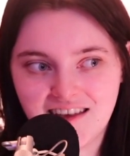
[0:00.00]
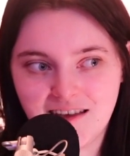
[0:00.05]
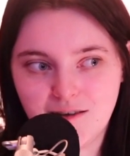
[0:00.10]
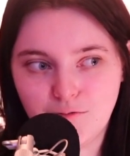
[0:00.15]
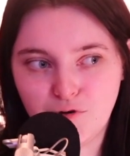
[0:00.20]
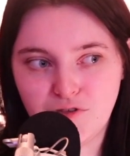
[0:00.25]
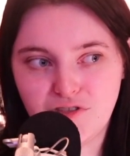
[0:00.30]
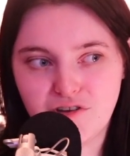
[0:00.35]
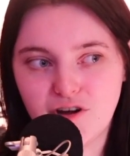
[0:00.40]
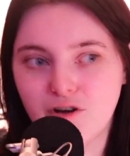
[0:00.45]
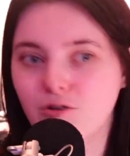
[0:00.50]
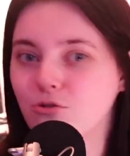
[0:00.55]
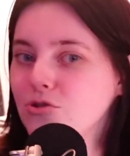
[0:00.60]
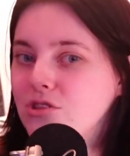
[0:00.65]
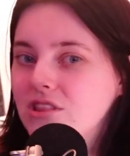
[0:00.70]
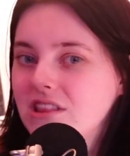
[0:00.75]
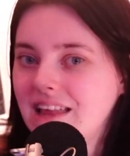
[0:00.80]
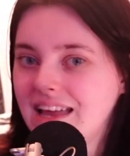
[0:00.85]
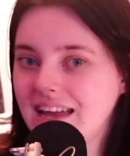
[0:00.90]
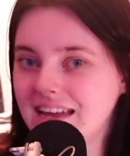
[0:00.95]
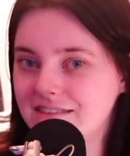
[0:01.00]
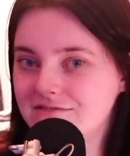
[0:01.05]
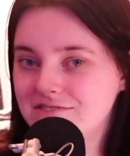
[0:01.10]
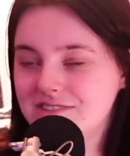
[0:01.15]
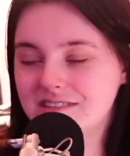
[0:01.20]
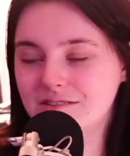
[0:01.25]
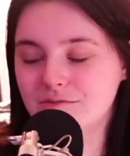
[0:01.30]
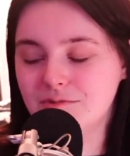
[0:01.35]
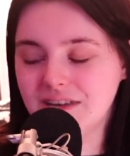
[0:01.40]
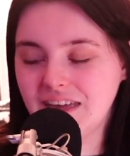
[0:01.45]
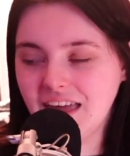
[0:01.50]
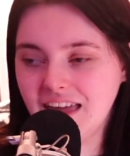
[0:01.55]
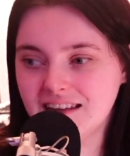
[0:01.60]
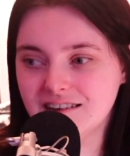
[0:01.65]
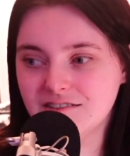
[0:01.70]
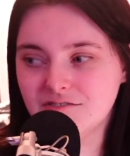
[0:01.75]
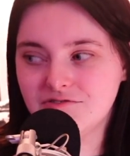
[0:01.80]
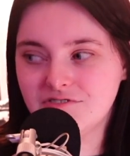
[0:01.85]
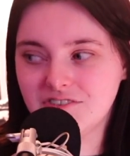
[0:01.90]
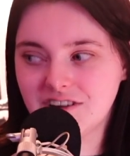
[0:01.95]
with our own lives that we
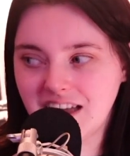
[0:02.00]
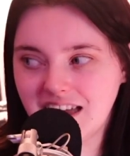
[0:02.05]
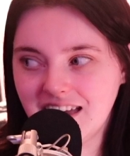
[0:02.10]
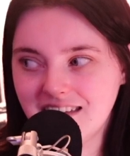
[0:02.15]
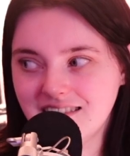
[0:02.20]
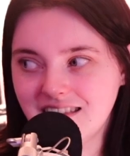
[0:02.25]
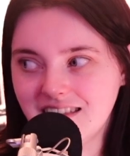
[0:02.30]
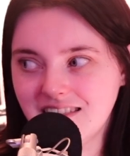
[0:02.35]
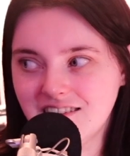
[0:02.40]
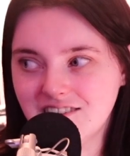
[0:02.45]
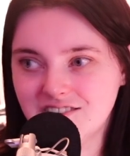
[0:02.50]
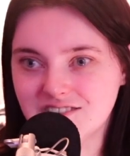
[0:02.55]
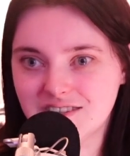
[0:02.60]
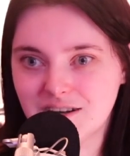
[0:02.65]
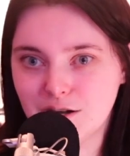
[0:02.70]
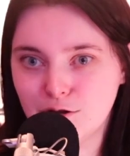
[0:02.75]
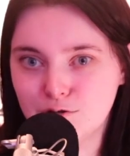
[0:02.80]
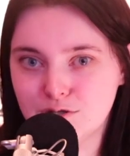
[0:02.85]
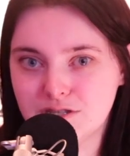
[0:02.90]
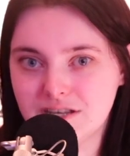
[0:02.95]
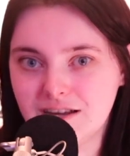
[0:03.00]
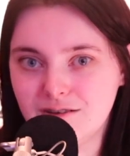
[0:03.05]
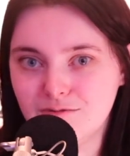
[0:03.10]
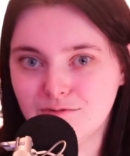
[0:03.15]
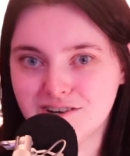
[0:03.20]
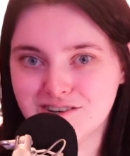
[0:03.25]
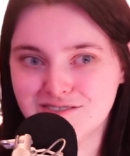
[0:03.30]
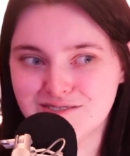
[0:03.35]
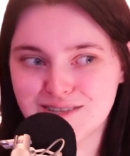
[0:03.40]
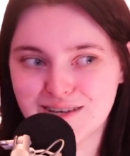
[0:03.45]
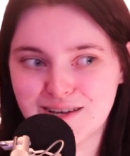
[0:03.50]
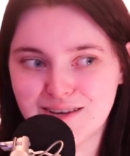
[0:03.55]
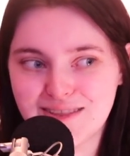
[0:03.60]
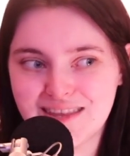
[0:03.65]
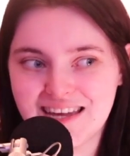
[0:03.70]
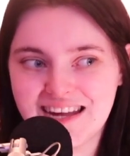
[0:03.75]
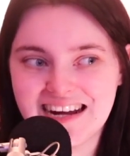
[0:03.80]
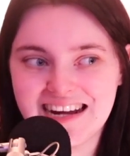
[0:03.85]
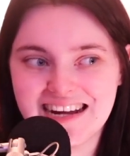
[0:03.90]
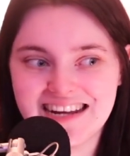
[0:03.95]
kind of forget that there's an outside world out
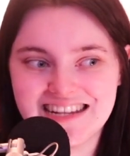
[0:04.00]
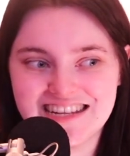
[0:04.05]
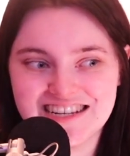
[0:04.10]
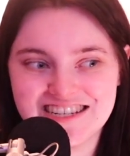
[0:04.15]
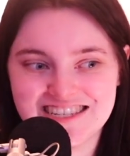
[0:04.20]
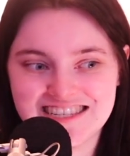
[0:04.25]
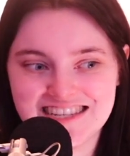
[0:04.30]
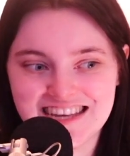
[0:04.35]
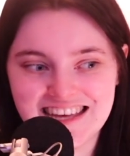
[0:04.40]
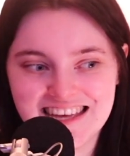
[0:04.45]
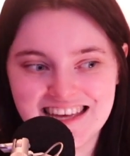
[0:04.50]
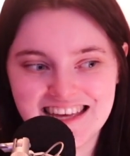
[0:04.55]
there, and there's